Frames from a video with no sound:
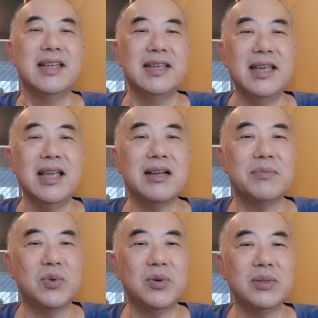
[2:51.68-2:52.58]
Here are
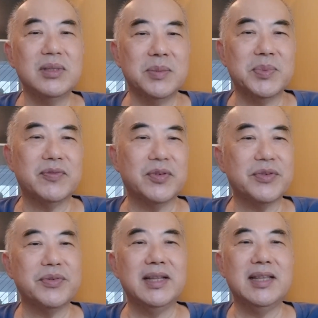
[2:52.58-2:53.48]
more tips for
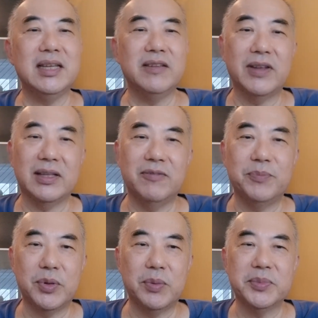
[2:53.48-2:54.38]
creating
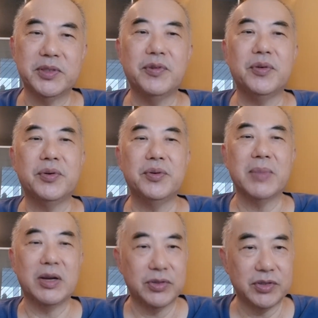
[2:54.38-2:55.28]
effective prompts for
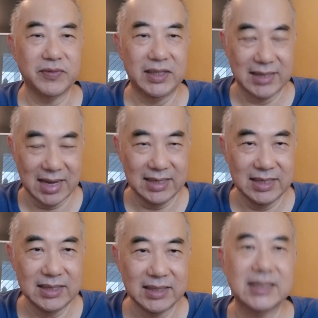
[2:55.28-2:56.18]
Microsoft
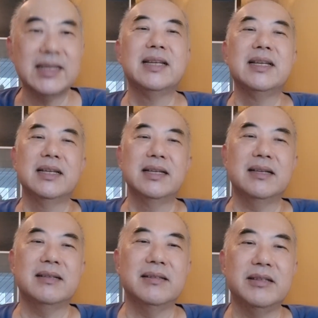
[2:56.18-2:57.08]
designers.
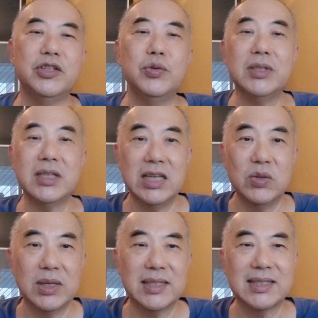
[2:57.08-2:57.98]
Use
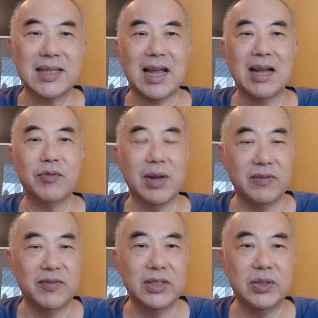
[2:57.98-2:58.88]
keywords that are
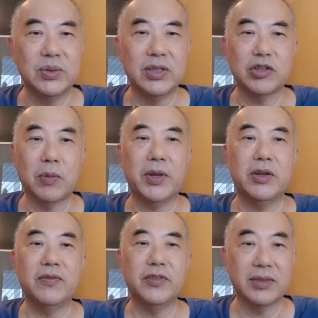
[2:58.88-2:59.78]
relevant to the topic
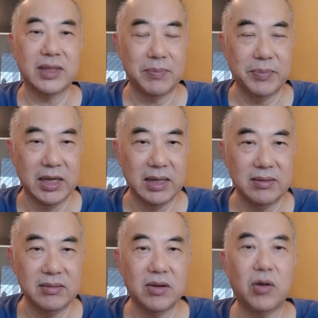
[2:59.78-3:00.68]
of your
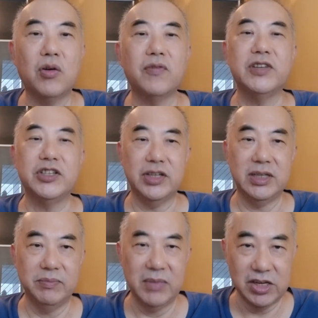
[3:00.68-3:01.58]
thumbnail or featured
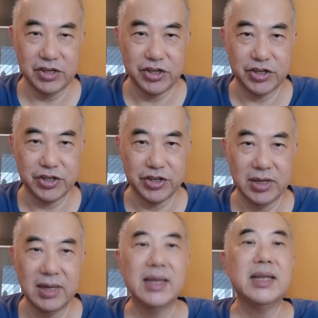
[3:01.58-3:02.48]
image.
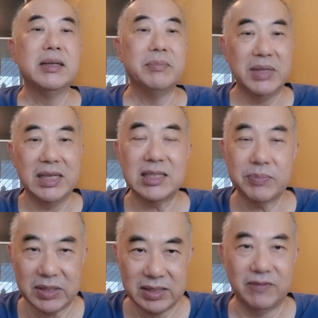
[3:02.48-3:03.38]
Be
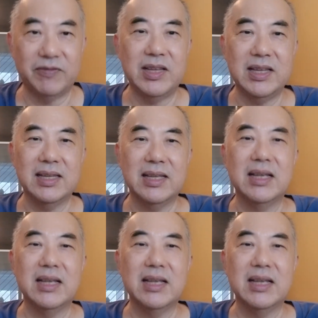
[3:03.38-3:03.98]
specific